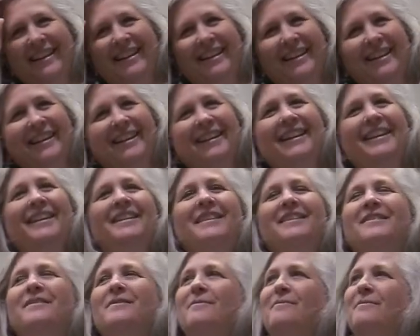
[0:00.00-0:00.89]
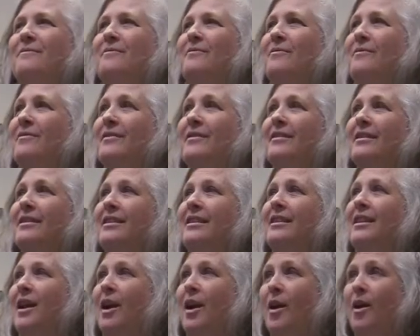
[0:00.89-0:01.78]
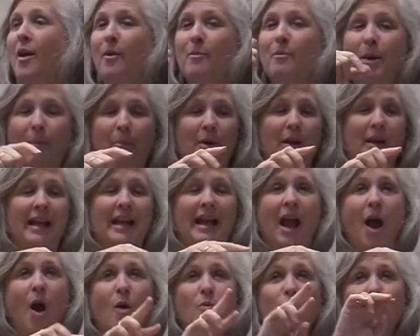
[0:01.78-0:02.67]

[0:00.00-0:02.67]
Remember the ring? Every once in a while,